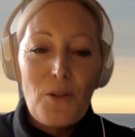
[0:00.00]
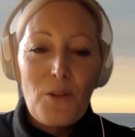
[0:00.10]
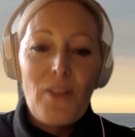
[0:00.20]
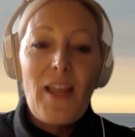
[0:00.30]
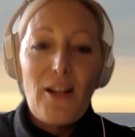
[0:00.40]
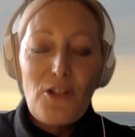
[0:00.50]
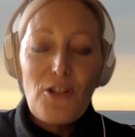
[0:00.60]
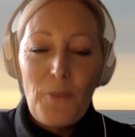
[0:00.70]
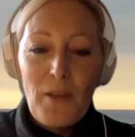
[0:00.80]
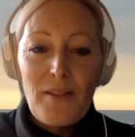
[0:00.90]
What are the
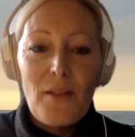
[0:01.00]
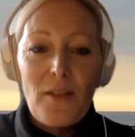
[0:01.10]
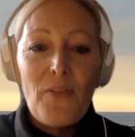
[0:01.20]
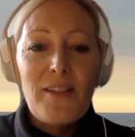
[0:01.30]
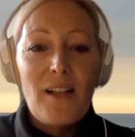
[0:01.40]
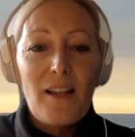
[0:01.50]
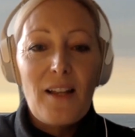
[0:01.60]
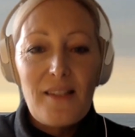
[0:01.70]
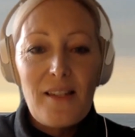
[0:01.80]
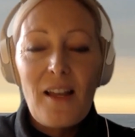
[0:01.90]
attributes of this
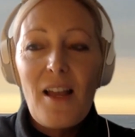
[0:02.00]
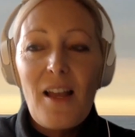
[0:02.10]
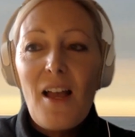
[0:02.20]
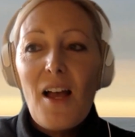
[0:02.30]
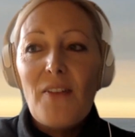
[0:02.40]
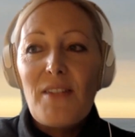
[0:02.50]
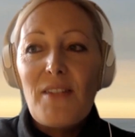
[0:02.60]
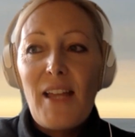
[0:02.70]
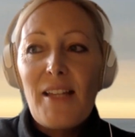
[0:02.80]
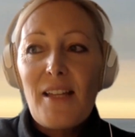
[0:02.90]
cluster of
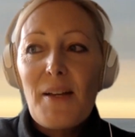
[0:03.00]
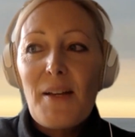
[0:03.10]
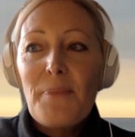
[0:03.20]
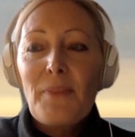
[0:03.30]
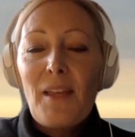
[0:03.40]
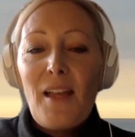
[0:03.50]
data?